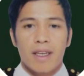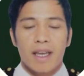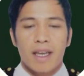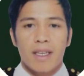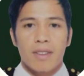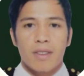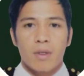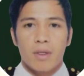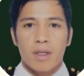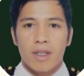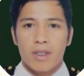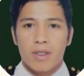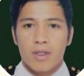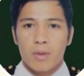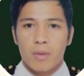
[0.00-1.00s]
It is
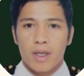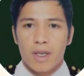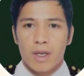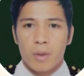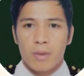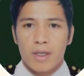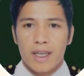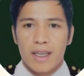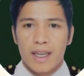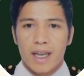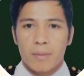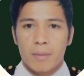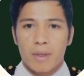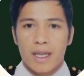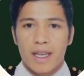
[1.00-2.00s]
critical during loading
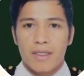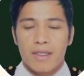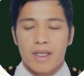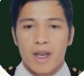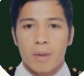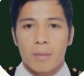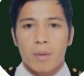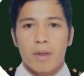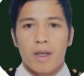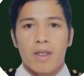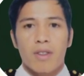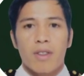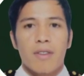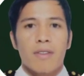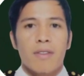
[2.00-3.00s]
and ballasting
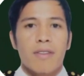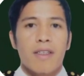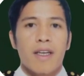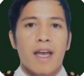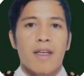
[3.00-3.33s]
operations,